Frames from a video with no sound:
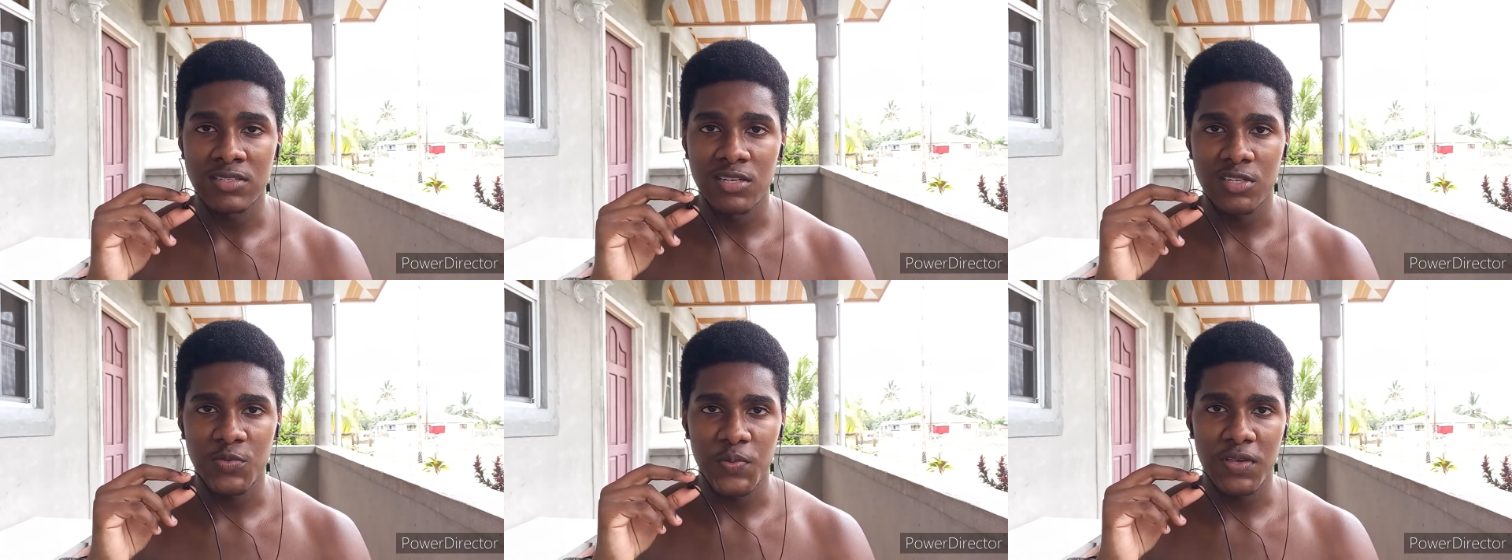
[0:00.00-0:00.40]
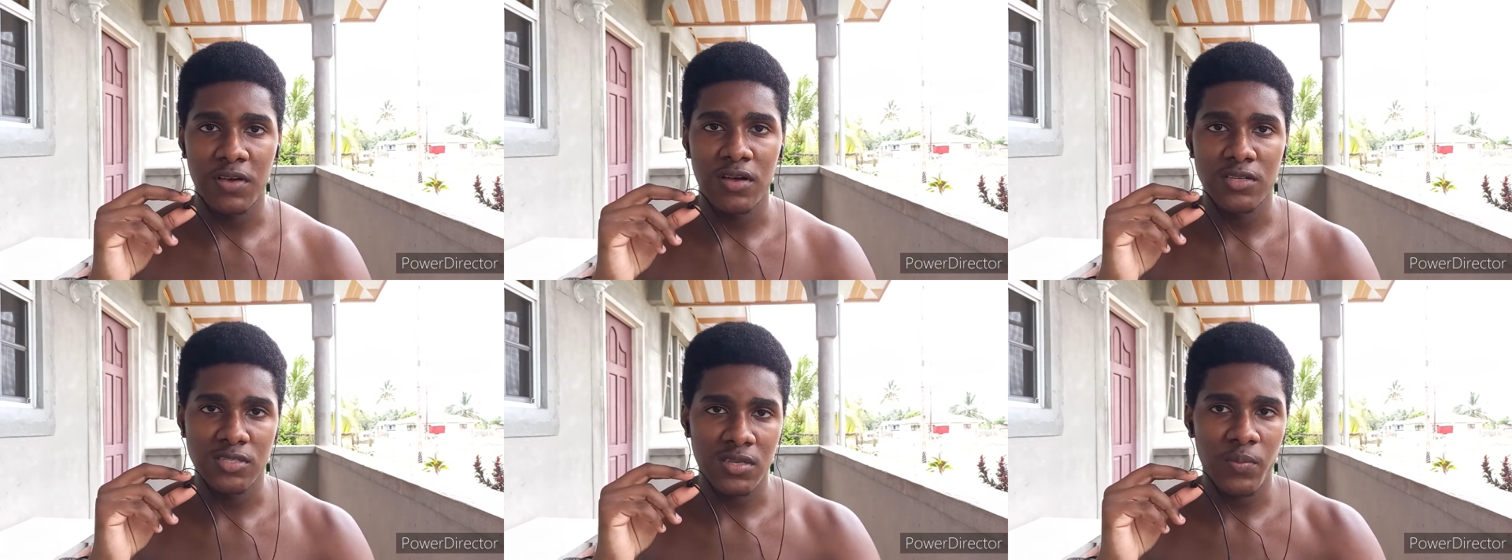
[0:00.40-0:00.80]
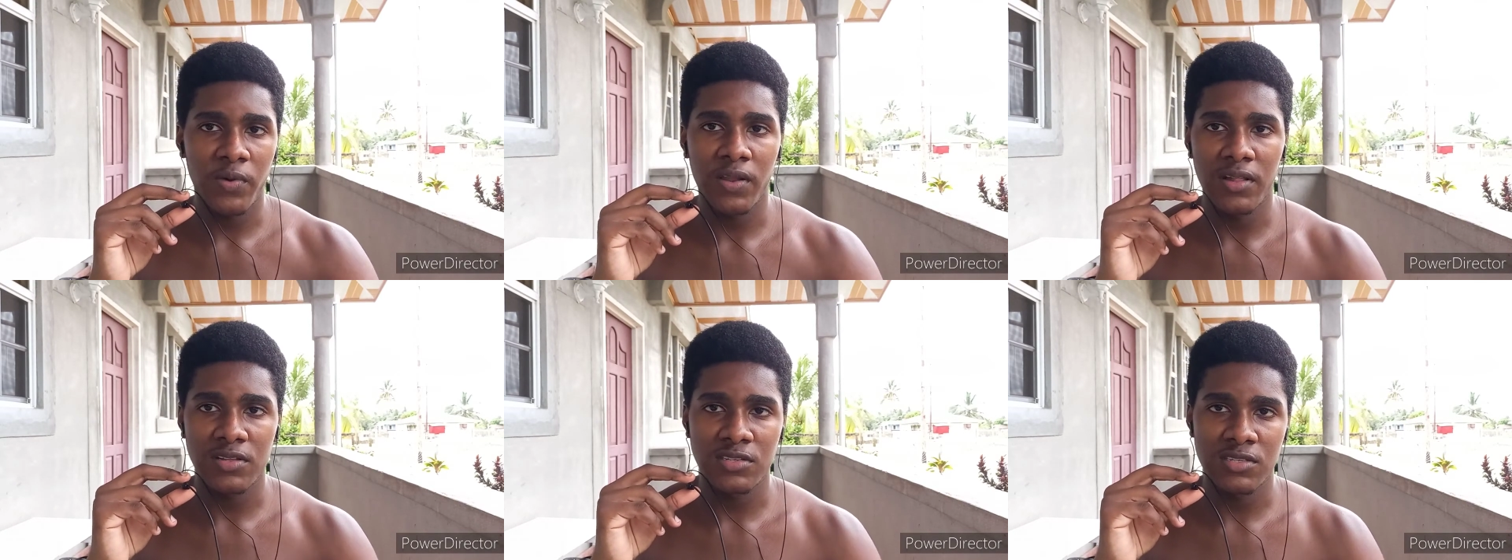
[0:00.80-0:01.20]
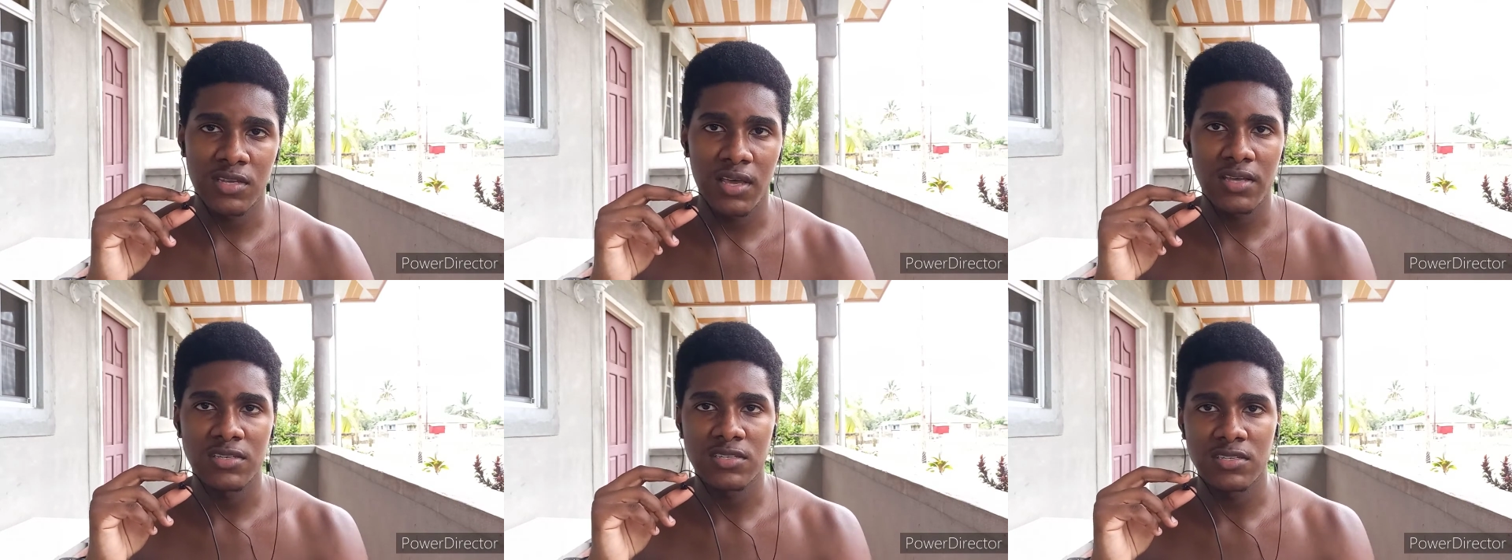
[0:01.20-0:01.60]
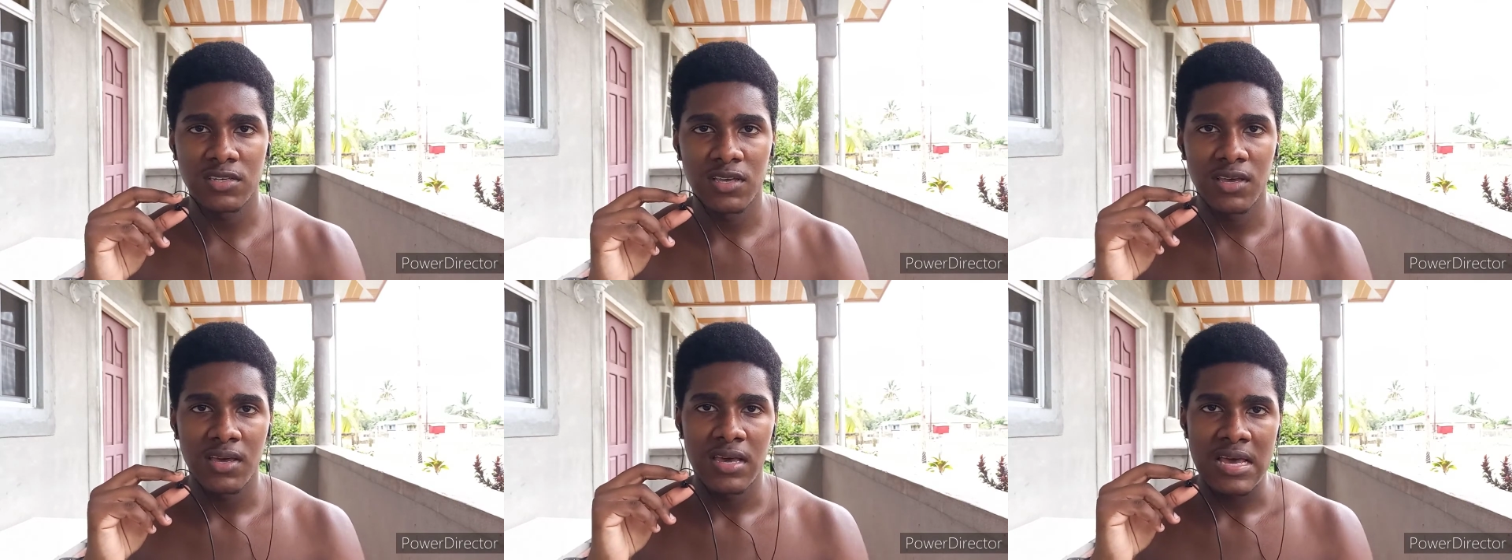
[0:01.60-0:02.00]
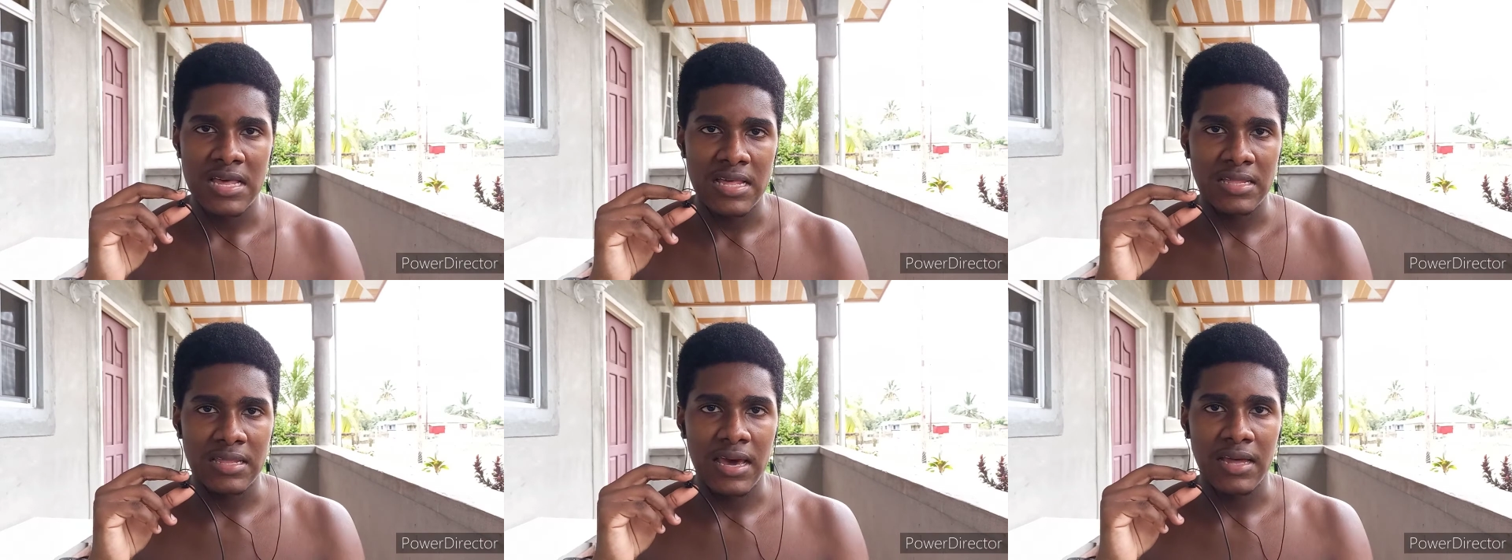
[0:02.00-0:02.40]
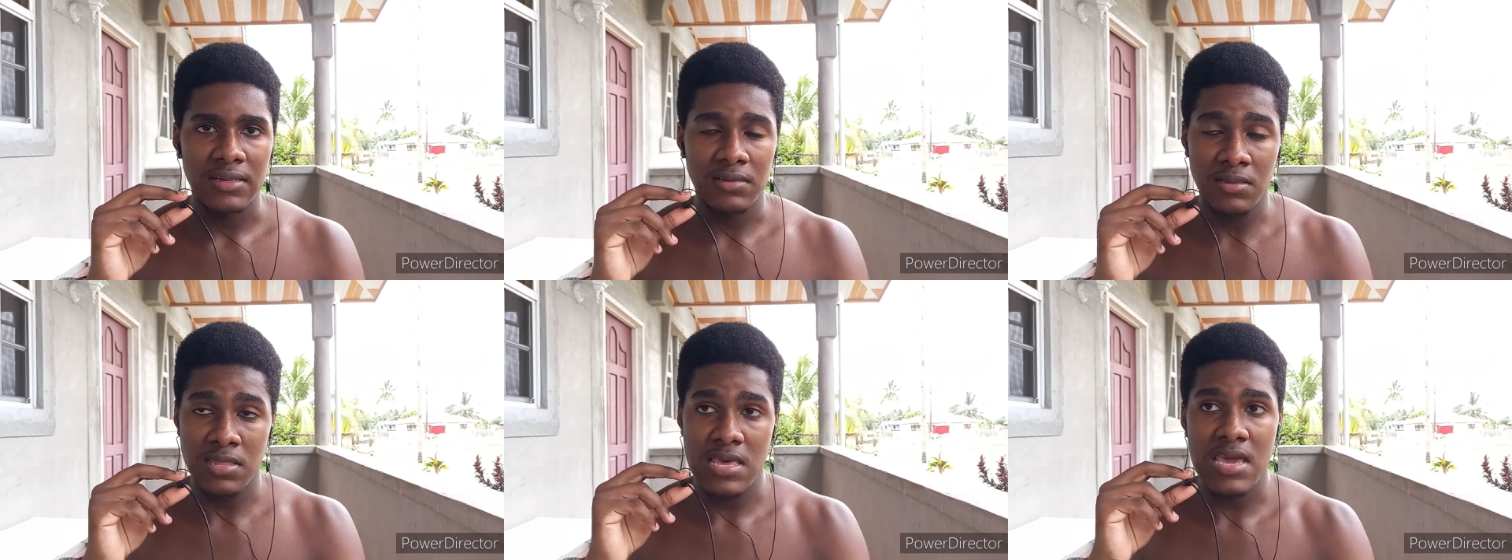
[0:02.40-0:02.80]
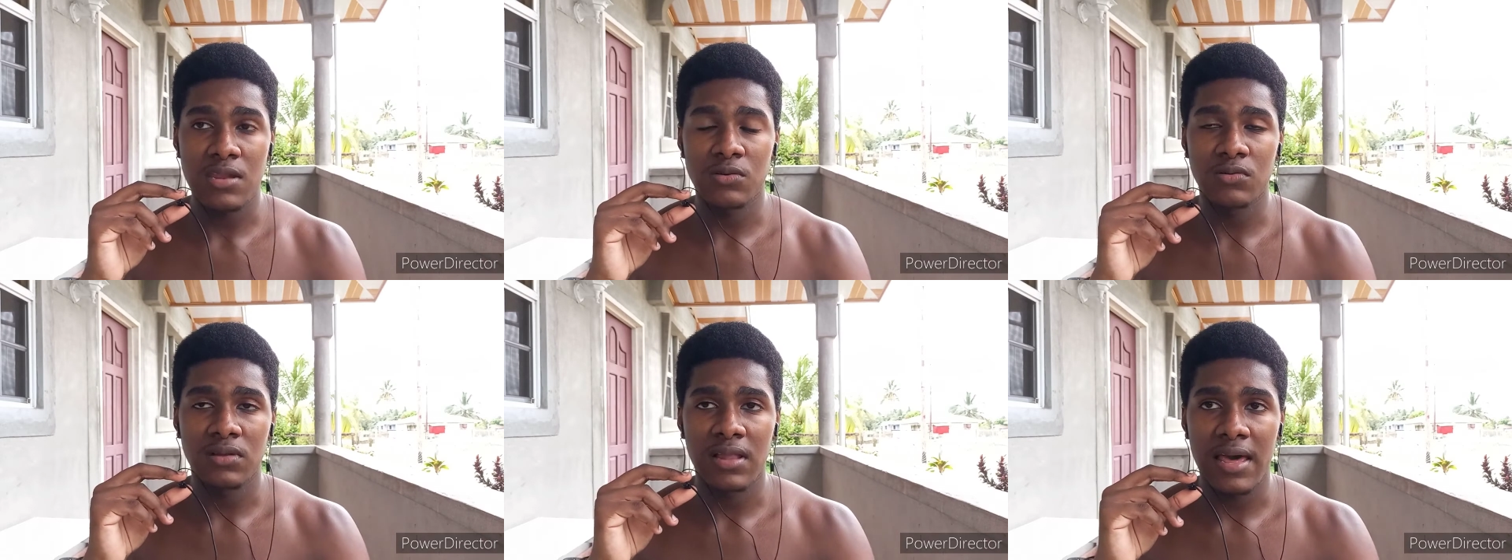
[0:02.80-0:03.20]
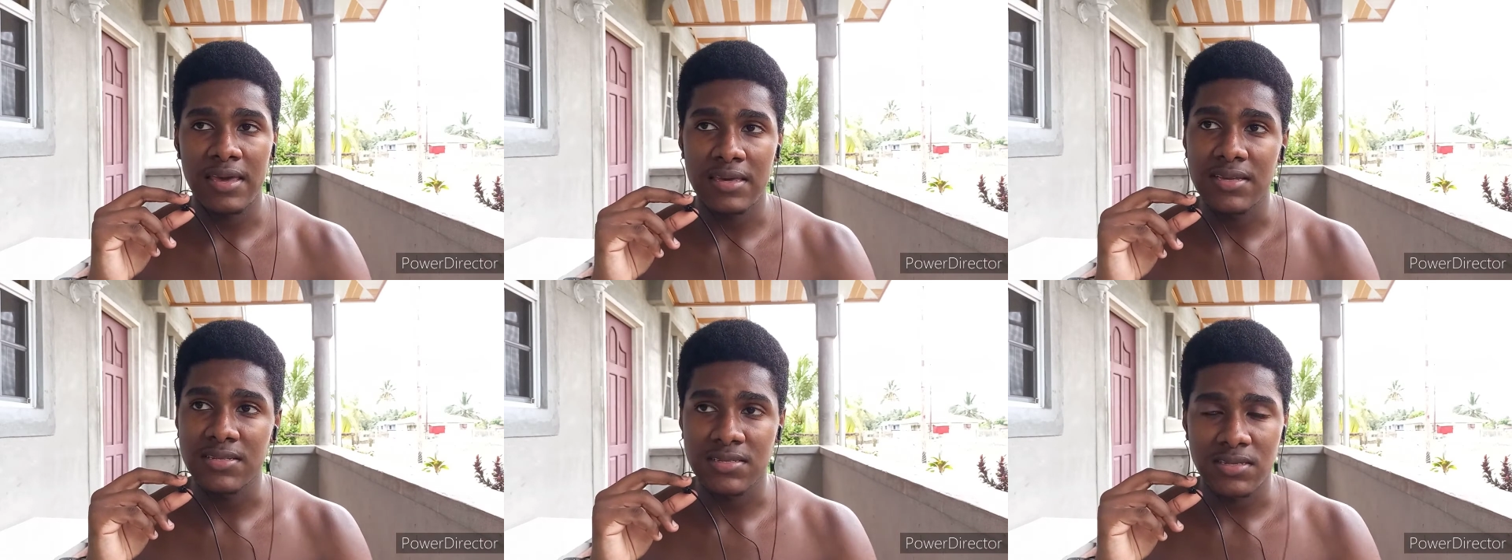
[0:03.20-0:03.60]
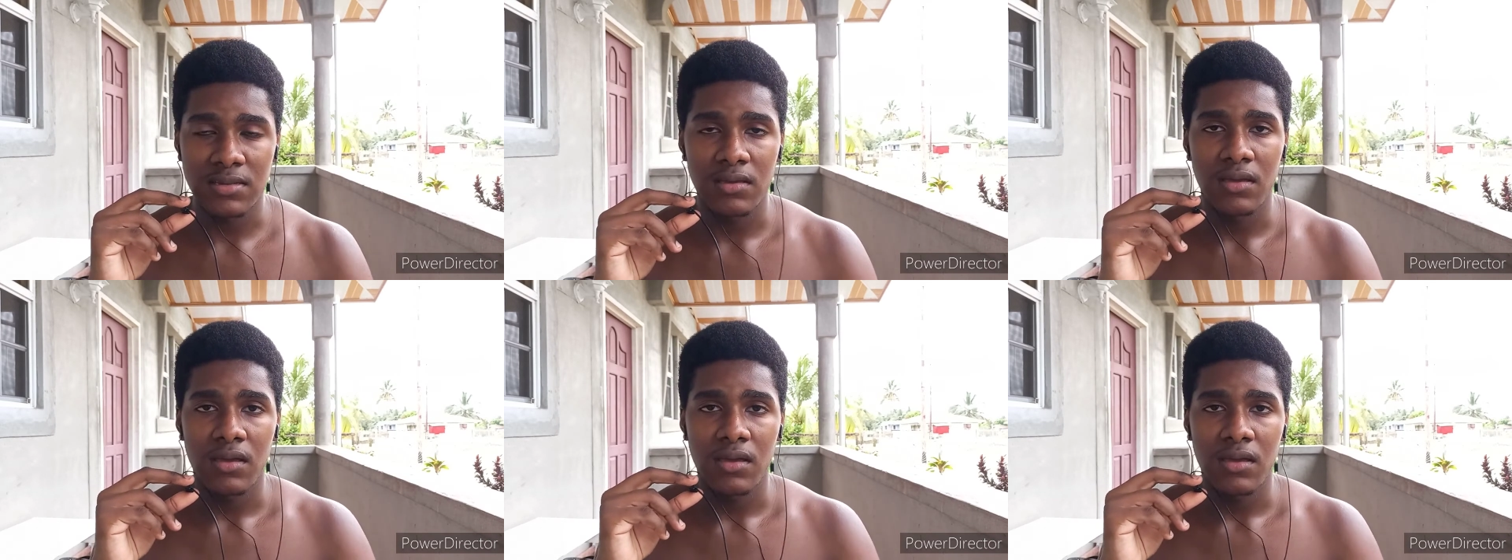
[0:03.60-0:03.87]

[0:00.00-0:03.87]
just because someone else says that they don't like it.